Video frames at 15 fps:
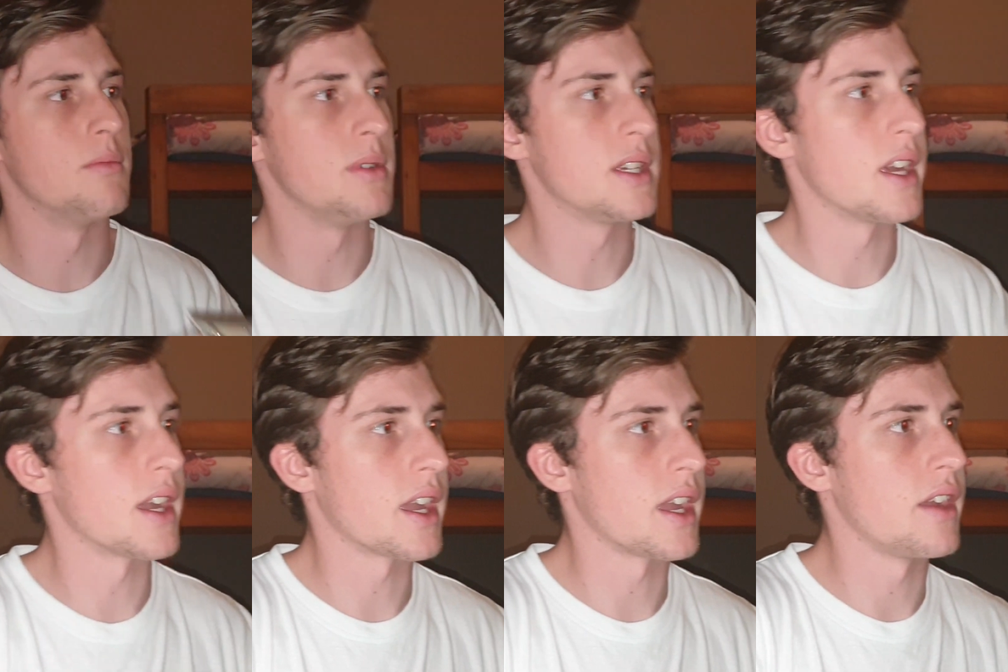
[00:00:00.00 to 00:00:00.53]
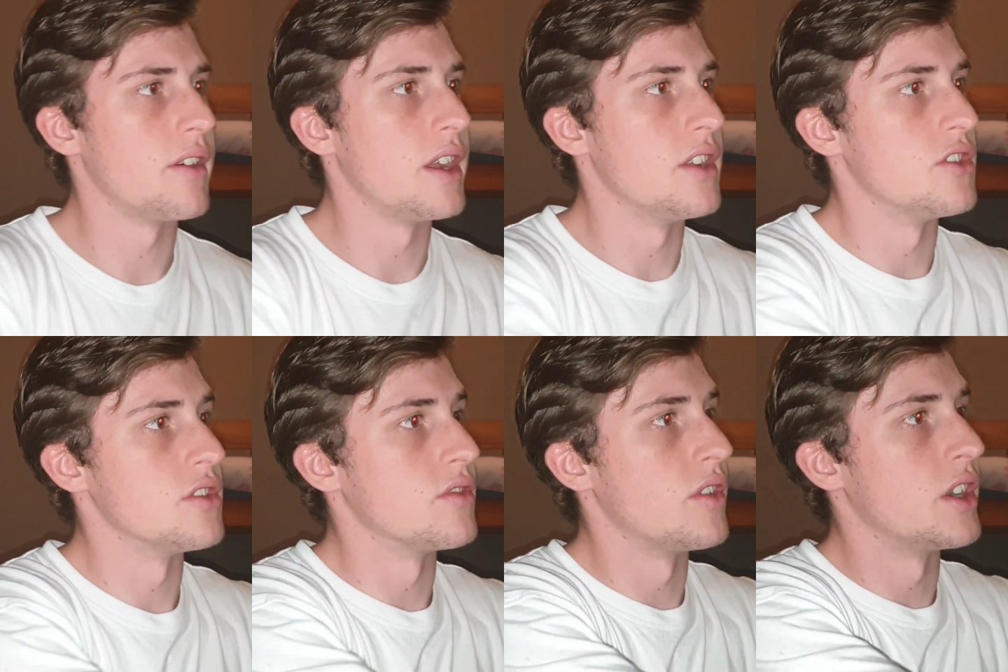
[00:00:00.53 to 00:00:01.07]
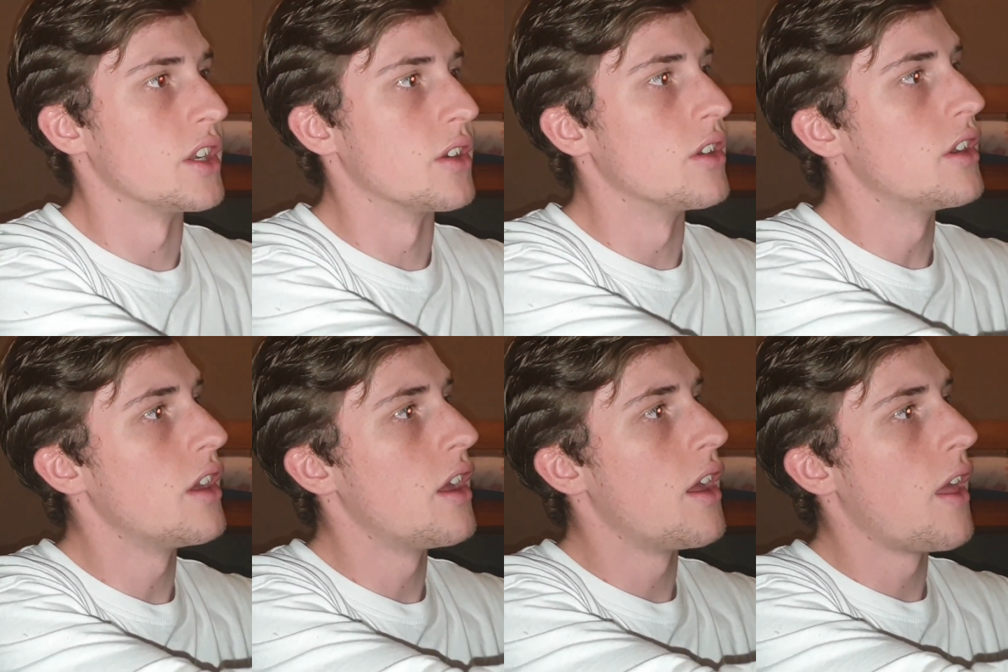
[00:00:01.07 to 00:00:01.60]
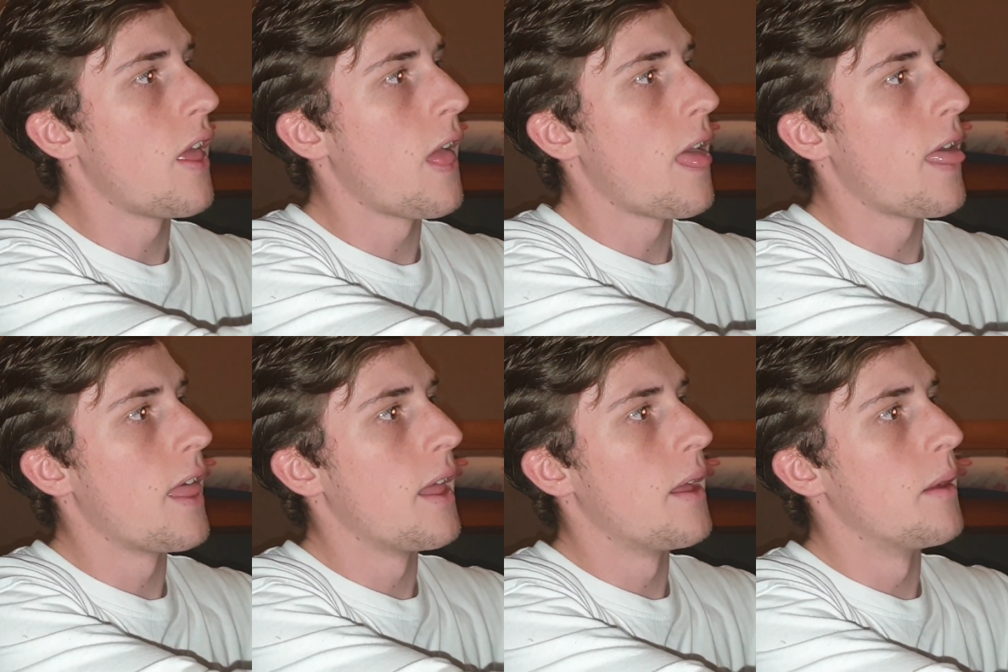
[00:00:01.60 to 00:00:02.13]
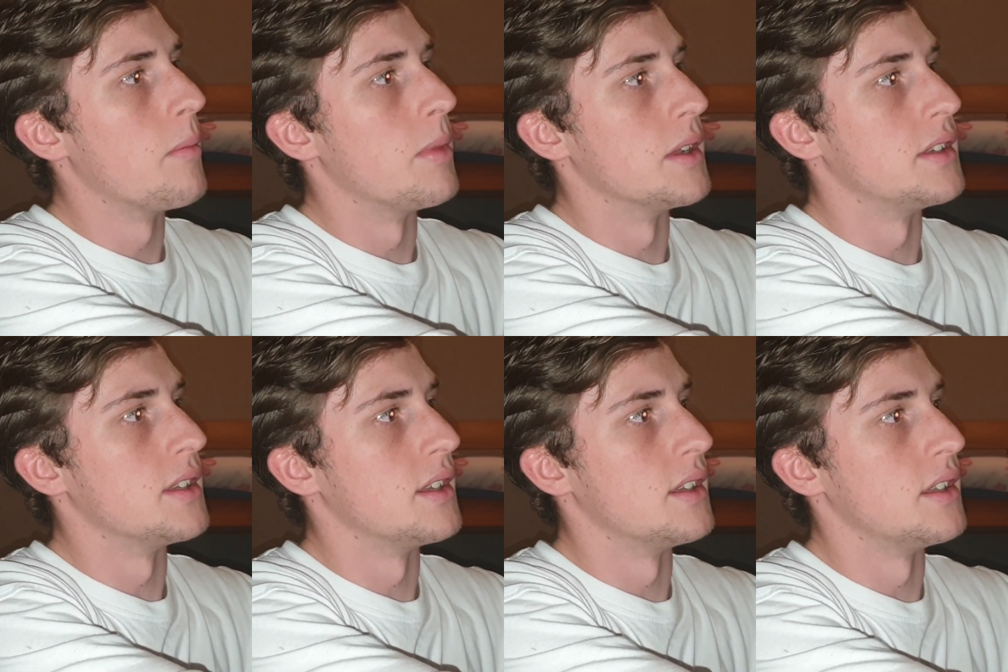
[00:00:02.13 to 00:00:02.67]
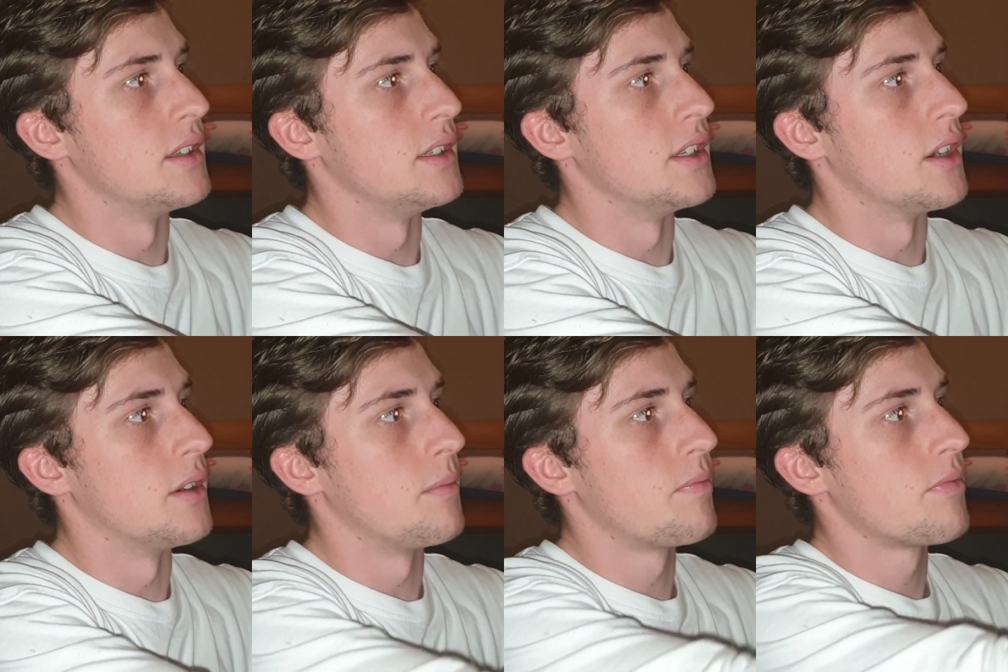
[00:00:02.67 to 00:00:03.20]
BKK range is very good. But yeah,